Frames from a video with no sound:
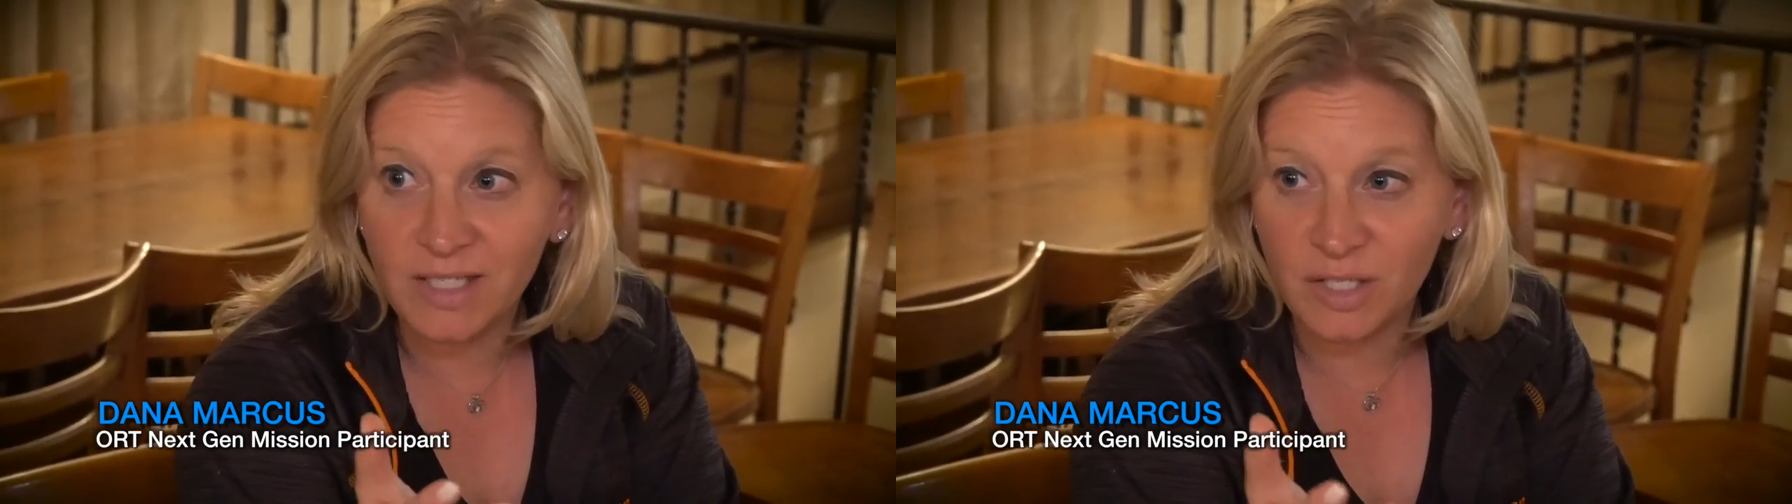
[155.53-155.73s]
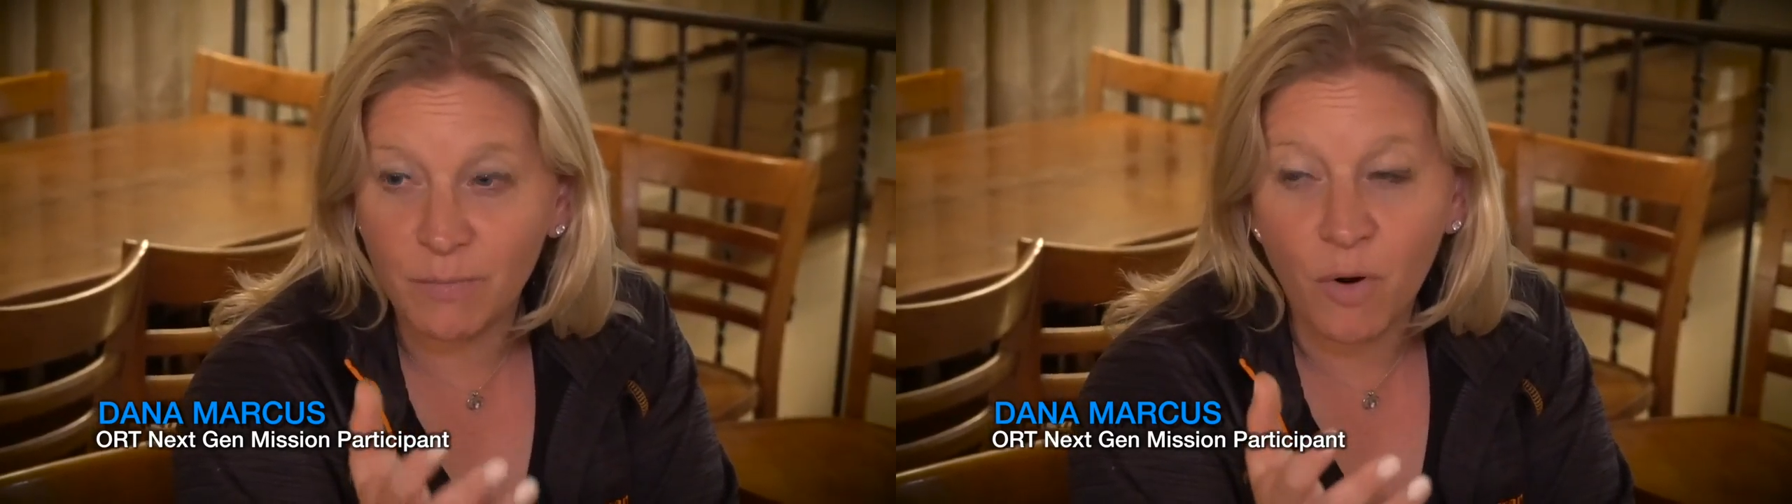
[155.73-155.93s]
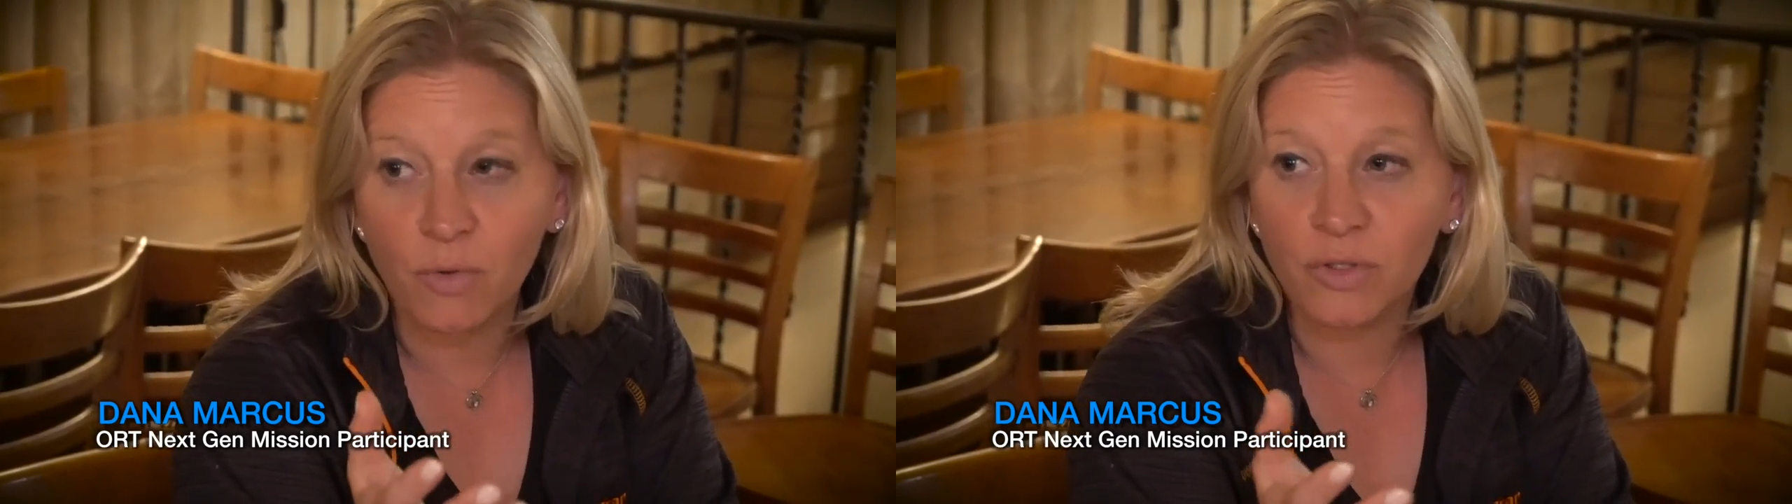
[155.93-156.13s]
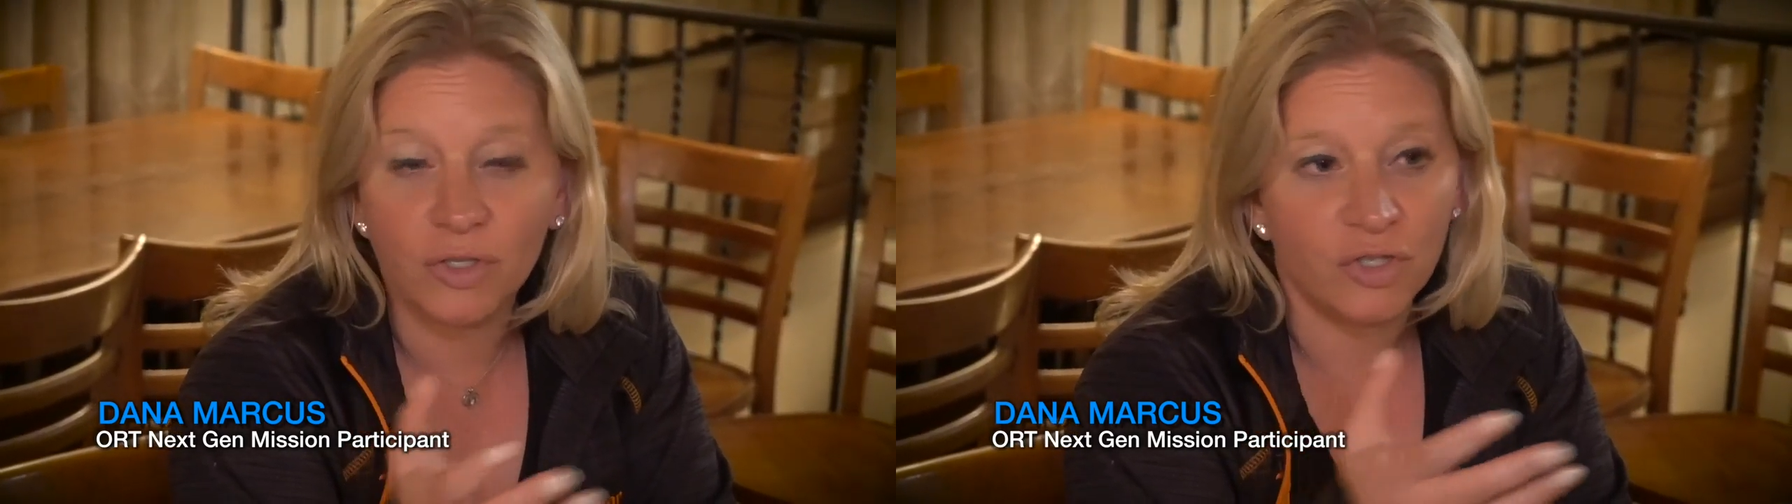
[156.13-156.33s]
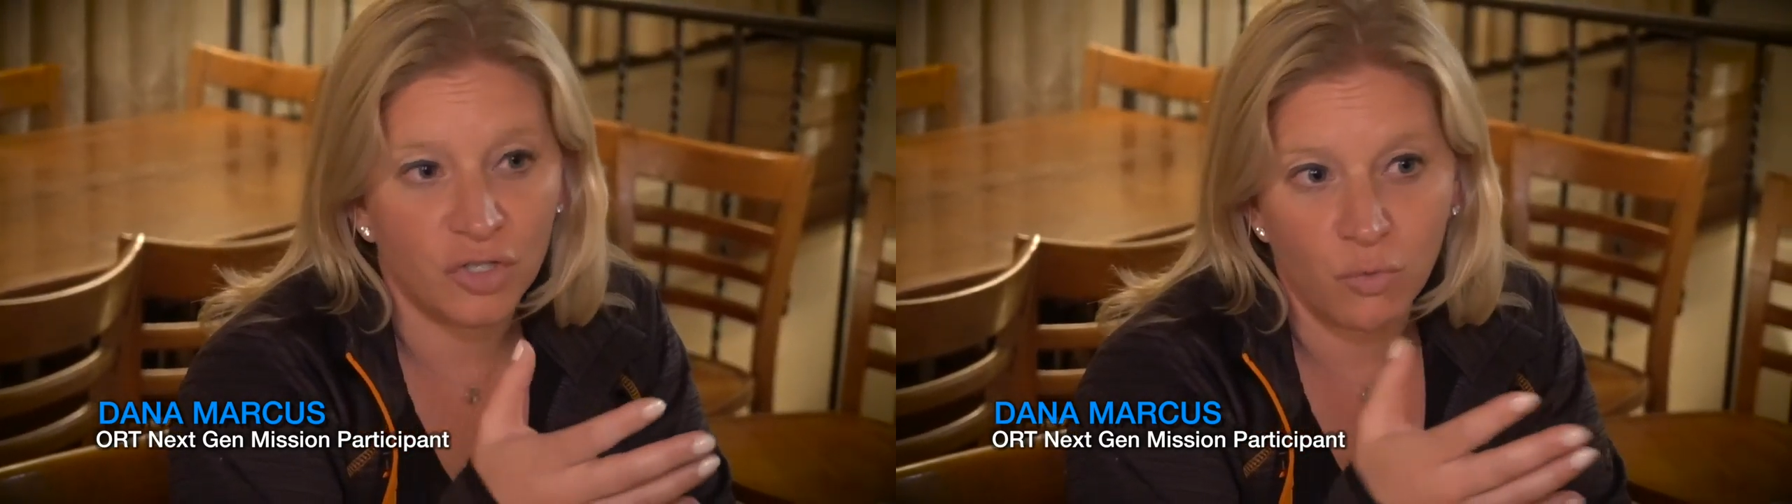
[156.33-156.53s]
as opposed to
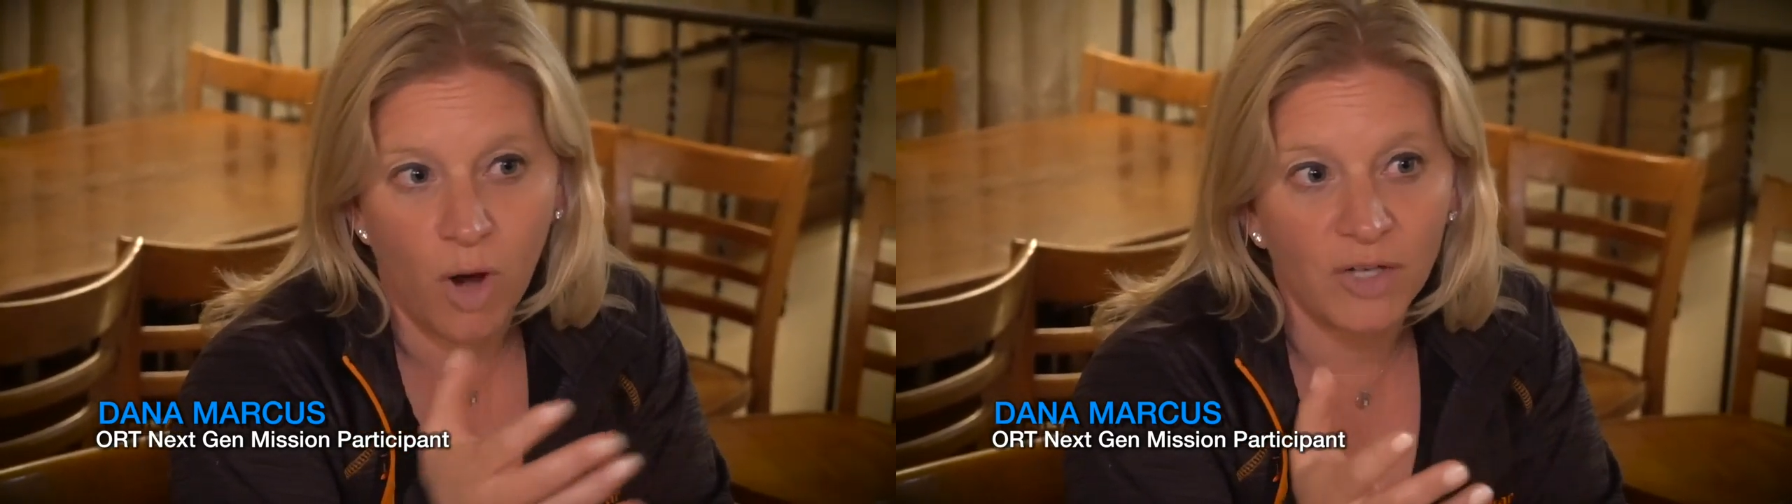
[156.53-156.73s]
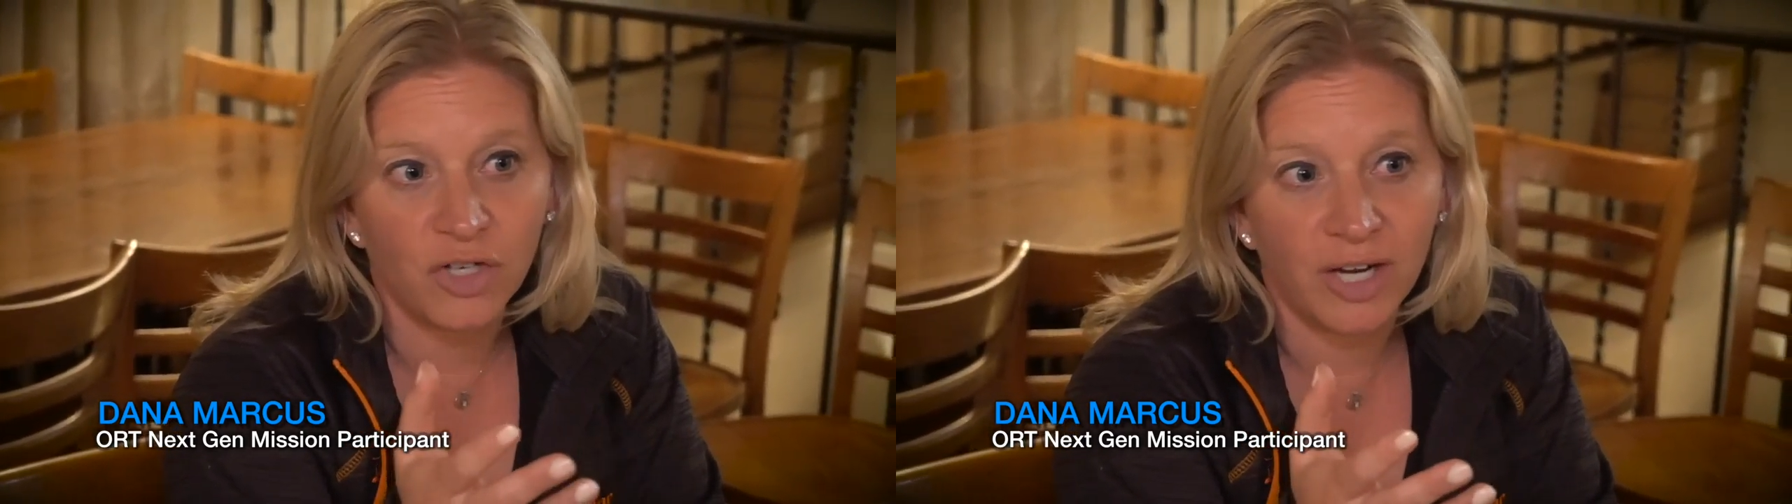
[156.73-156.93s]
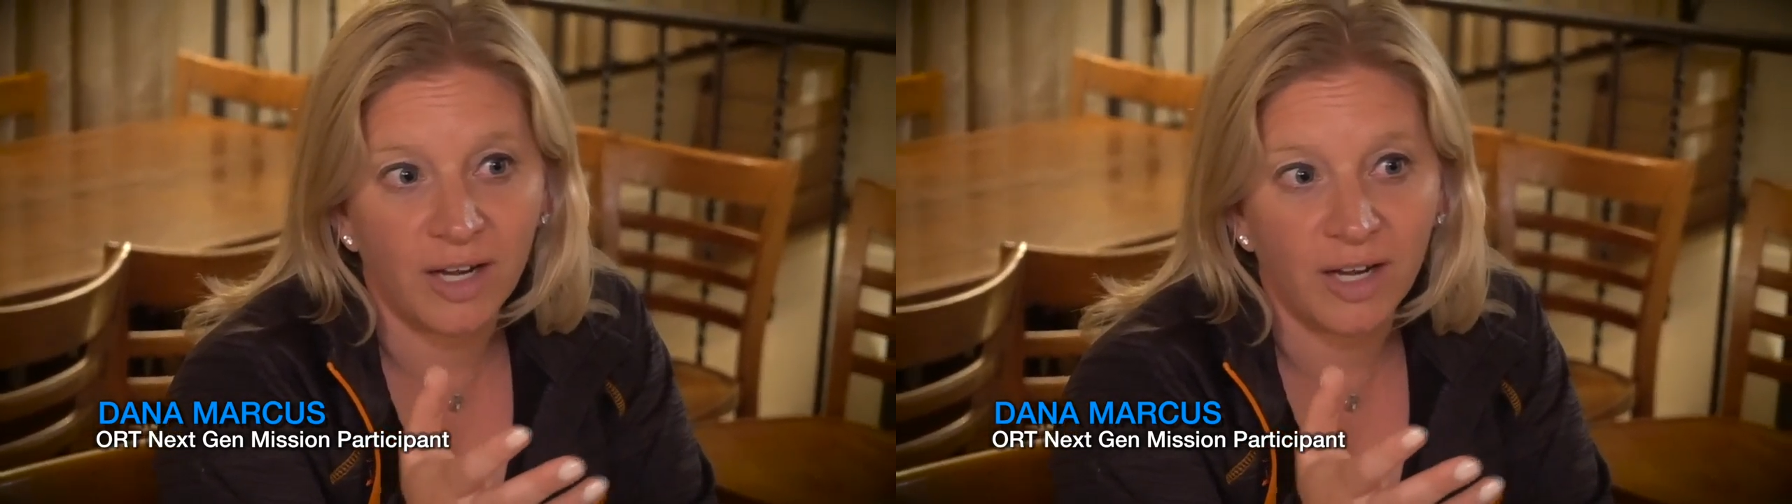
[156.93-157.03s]
just watching,